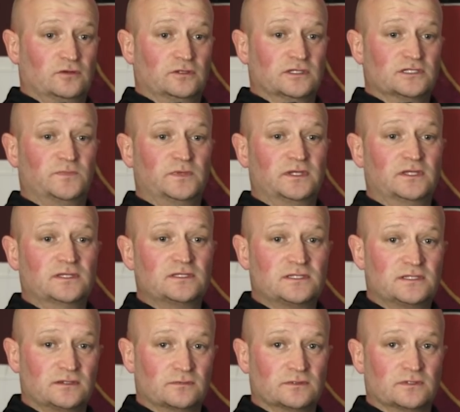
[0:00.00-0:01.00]
good
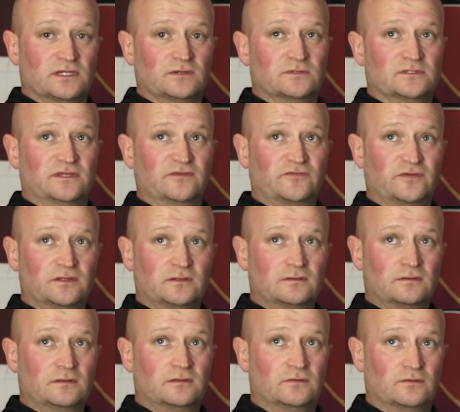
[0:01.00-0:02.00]
experience. It was
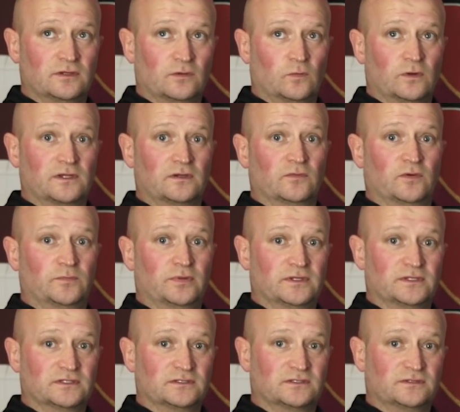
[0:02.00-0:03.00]
different. We were working with
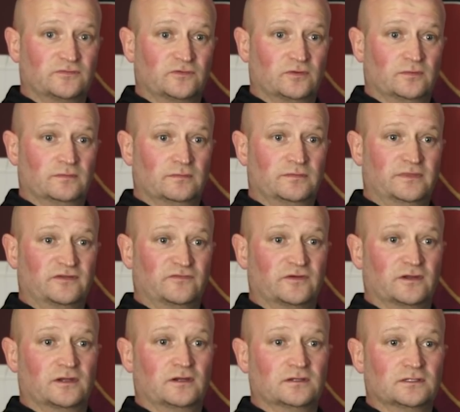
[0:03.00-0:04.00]
players from
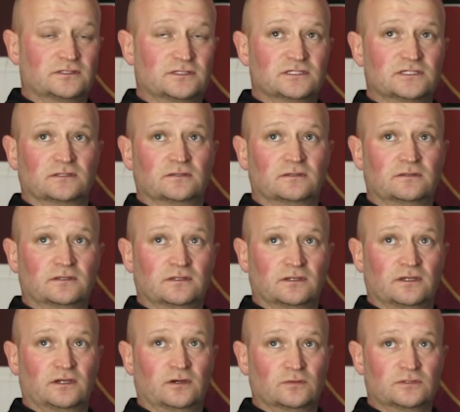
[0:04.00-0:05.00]
different countries and
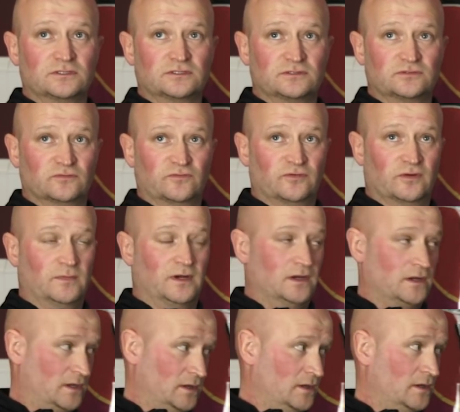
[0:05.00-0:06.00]
cultures. So from
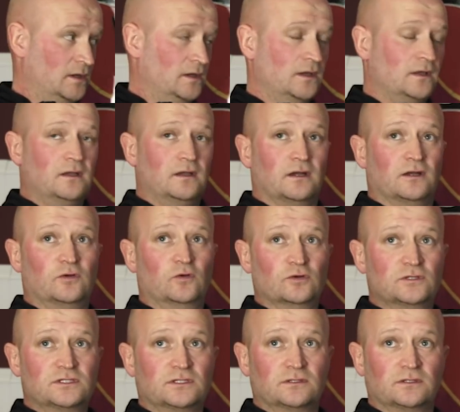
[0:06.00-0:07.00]
a
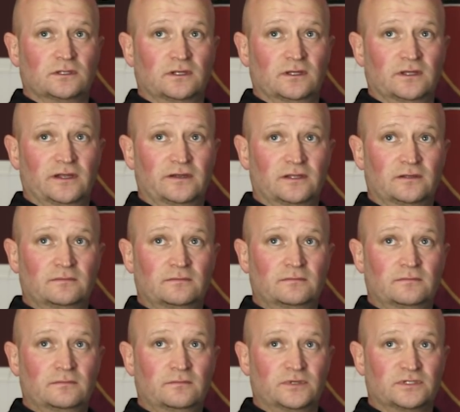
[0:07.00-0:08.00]
coaching and a learning
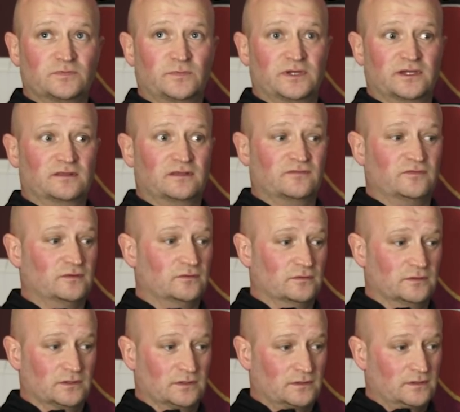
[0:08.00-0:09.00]
perspective, you know,